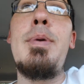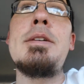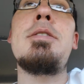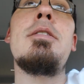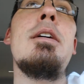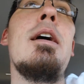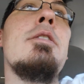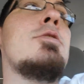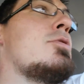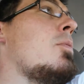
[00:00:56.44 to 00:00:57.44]

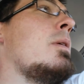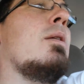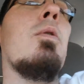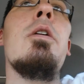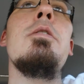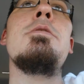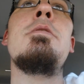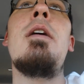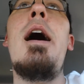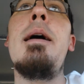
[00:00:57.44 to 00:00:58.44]
basically, in so many
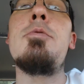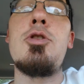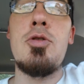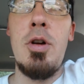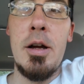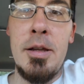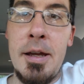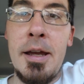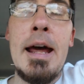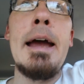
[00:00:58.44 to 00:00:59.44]
words, I'm
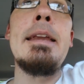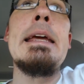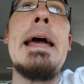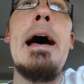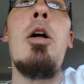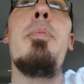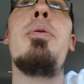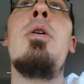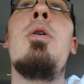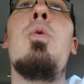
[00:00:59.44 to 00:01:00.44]
struggling and I need help.
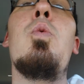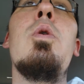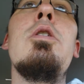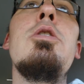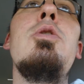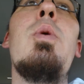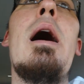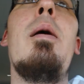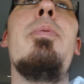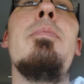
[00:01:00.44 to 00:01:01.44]
Will you
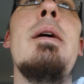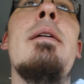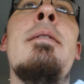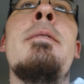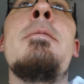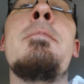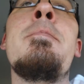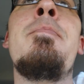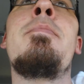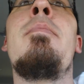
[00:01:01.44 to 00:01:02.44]
help me?
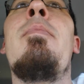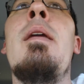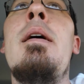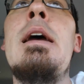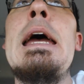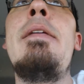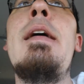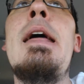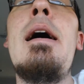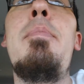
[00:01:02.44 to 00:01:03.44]

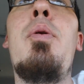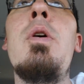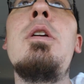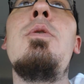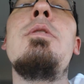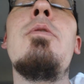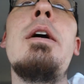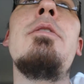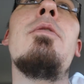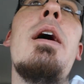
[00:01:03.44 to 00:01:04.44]
And then I point you in the right